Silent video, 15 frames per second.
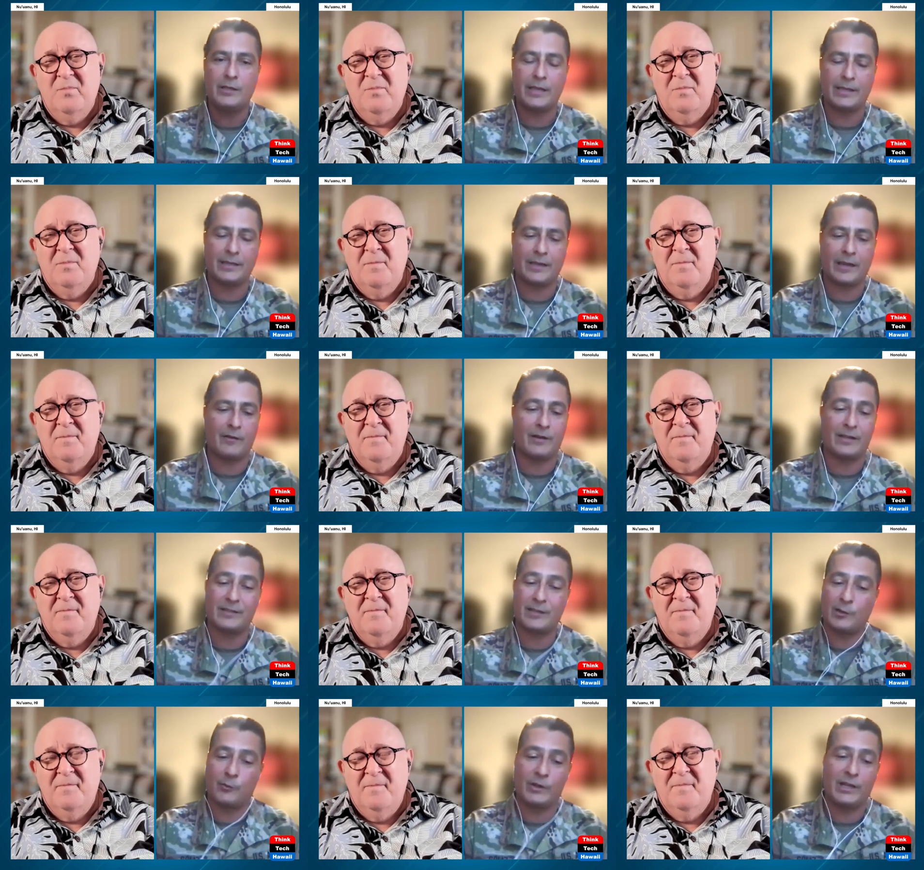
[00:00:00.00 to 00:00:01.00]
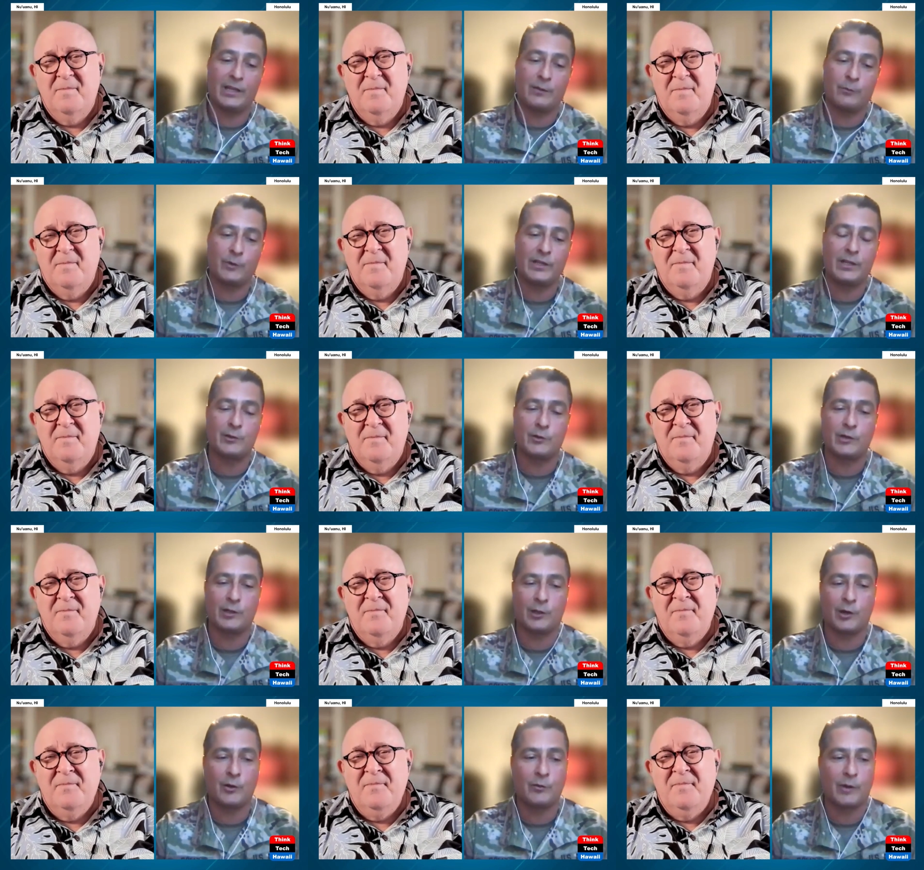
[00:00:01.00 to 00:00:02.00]
Speaker 1: taking care. And I tell you, we didn't do it
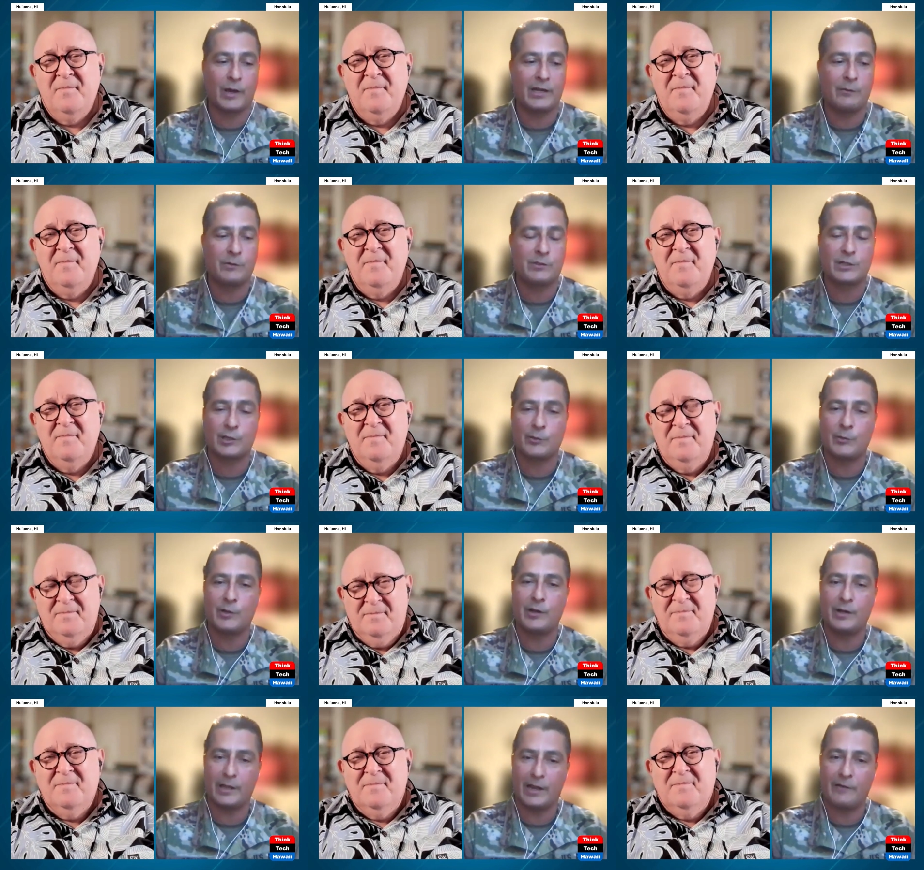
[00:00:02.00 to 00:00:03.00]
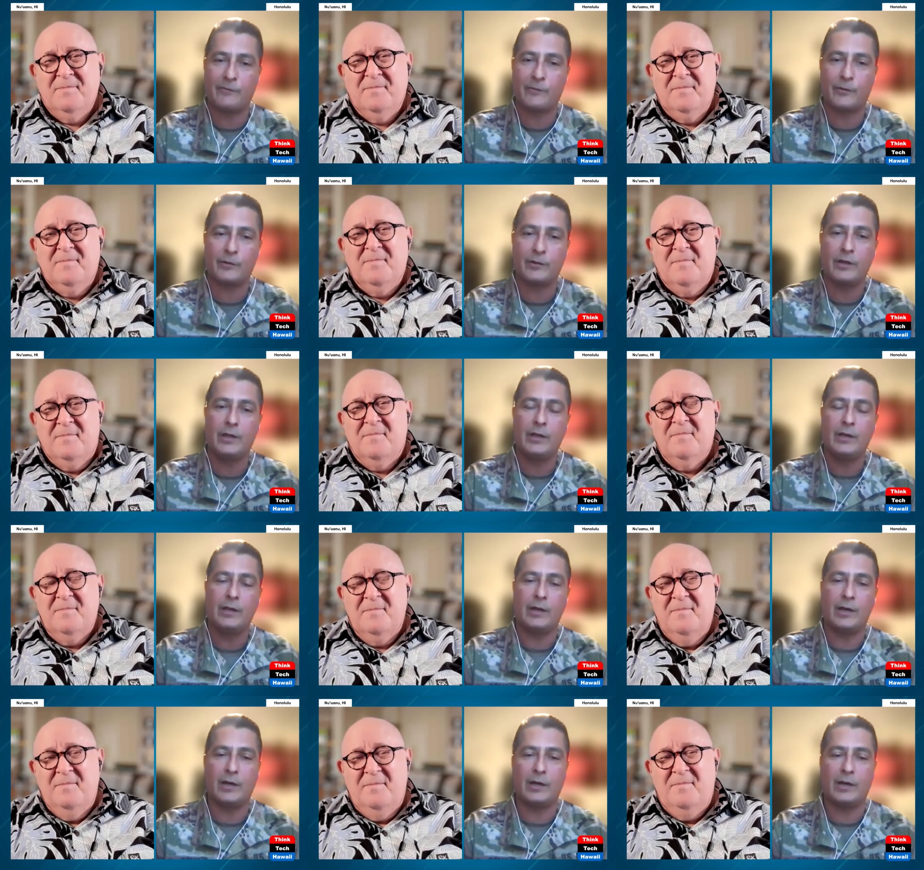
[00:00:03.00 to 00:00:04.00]
alone, right? It was a community effort
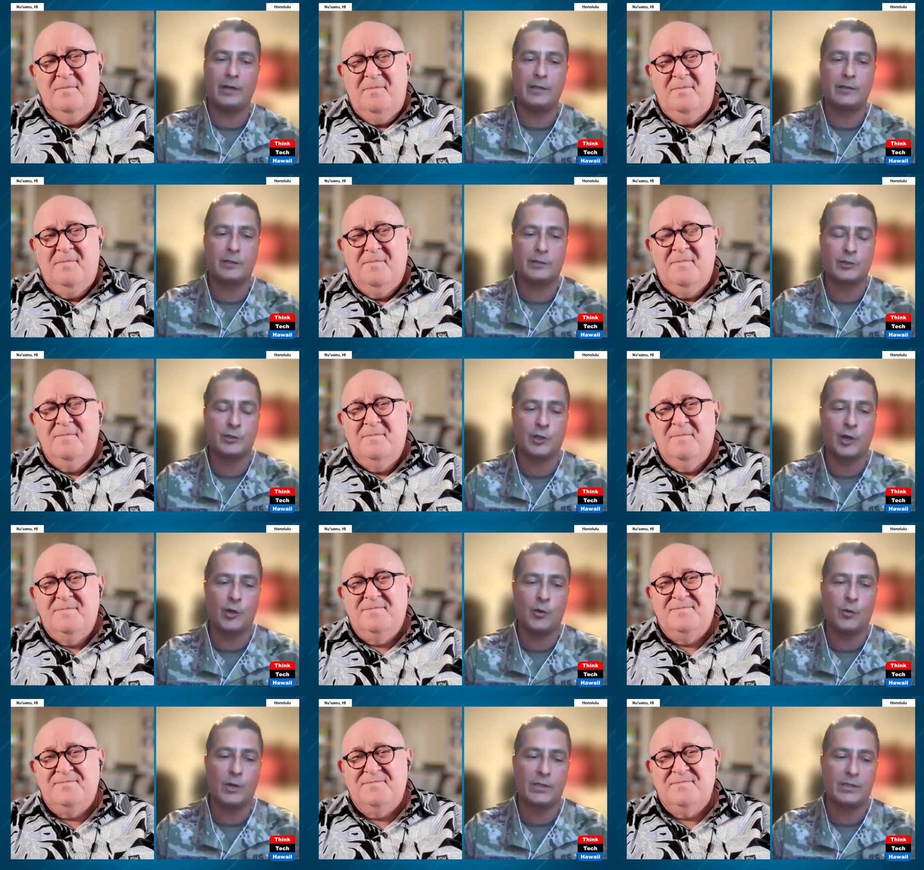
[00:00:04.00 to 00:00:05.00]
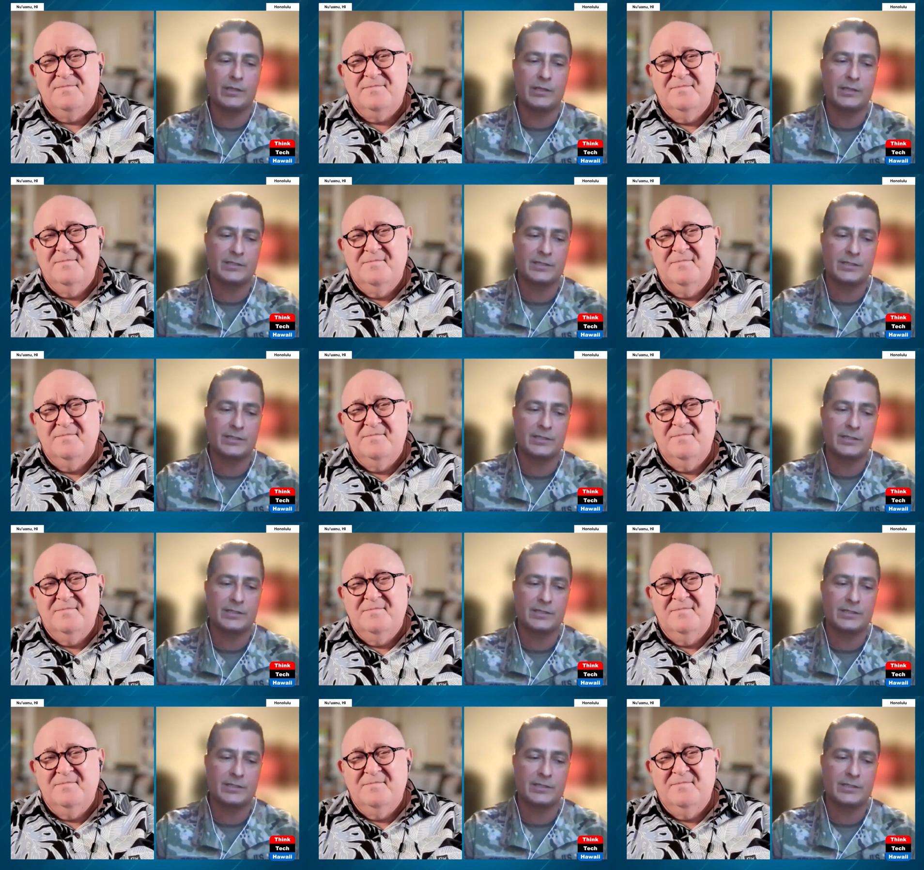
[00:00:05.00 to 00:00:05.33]
to know what the